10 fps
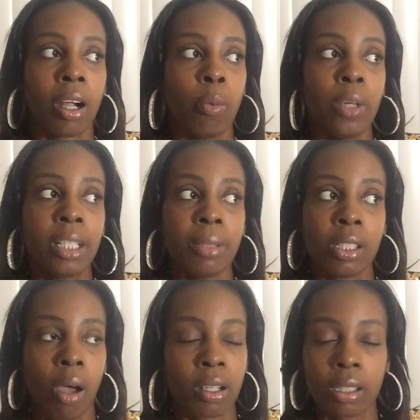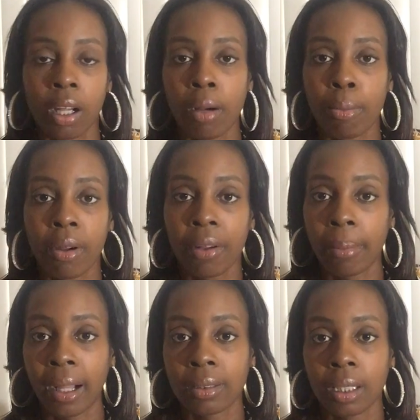we could be talking to her brother
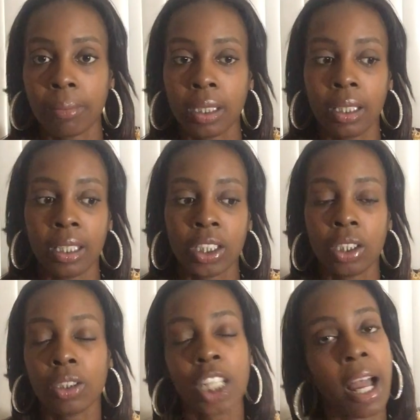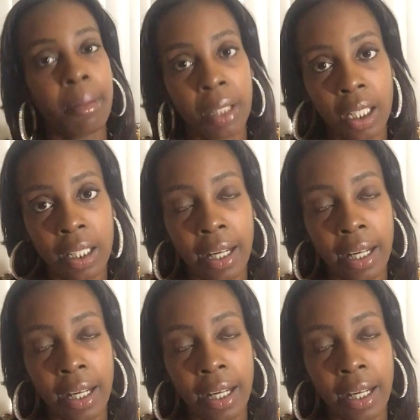about something, and she'll chime in,